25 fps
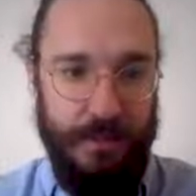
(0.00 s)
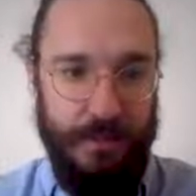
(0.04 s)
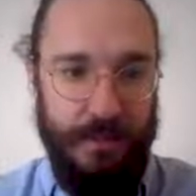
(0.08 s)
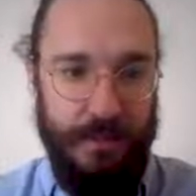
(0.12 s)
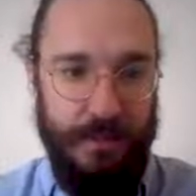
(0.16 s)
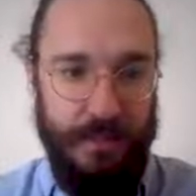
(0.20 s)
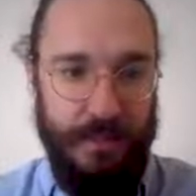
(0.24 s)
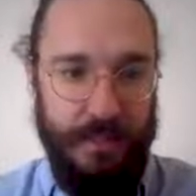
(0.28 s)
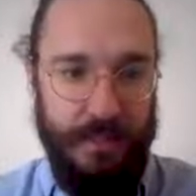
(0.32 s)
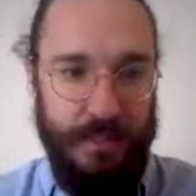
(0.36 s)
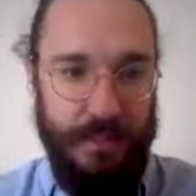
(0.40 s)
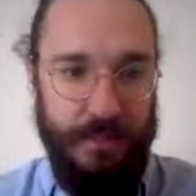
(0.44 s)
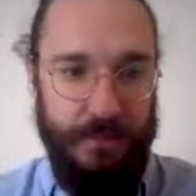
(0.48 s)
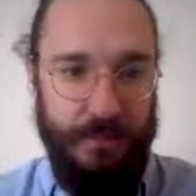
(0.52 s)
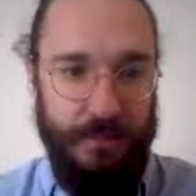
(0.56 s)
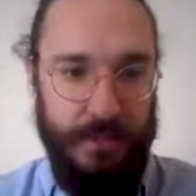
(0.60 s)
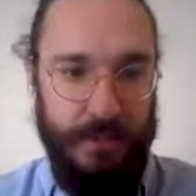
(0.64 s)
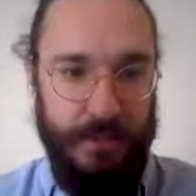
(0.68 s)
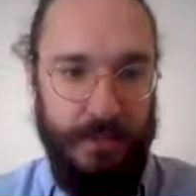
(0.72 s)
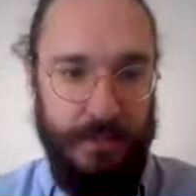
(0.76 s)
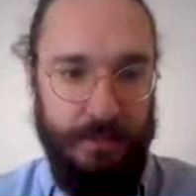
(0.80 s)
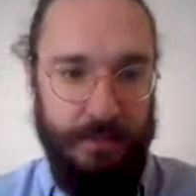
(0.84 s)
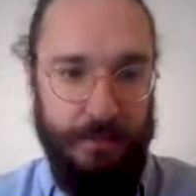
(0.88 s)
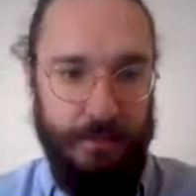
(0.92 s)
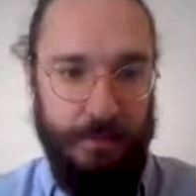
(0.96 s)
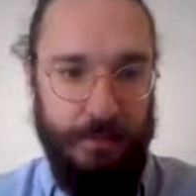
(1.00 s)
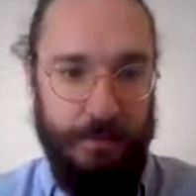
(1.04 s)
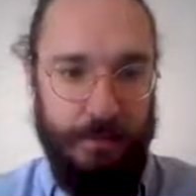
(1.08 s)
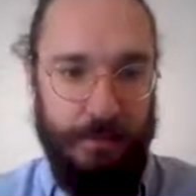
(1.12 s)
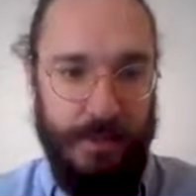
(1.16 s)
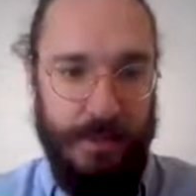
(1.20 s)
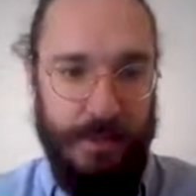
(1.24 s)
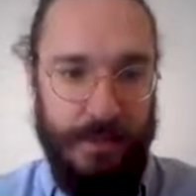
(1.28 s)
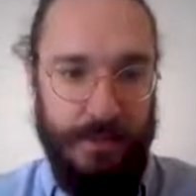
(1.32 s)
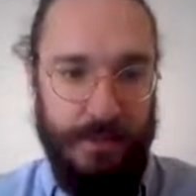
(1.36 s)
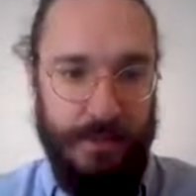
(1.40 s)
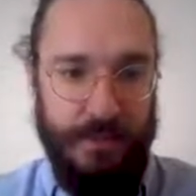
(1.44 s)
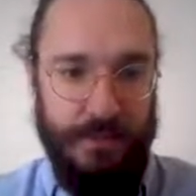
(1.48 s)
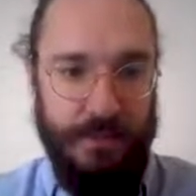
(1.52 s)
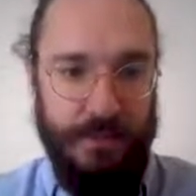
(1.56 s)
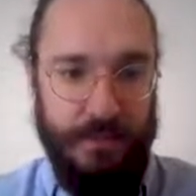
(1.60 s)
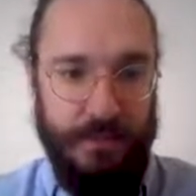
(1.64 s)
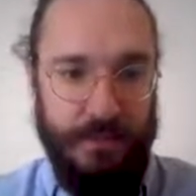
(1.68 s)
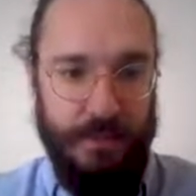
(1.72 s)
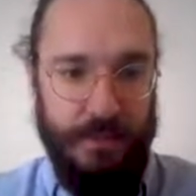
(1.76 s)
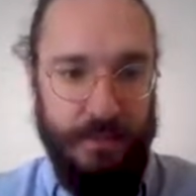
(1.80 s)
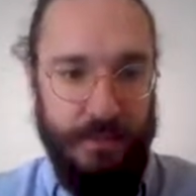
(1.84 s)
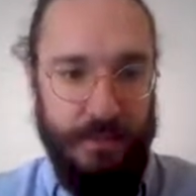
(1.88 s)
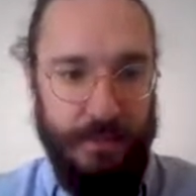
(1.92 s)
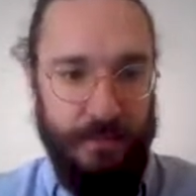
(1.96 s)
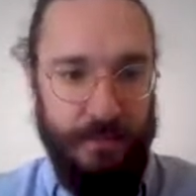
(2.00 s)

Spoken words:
Claim claimable balance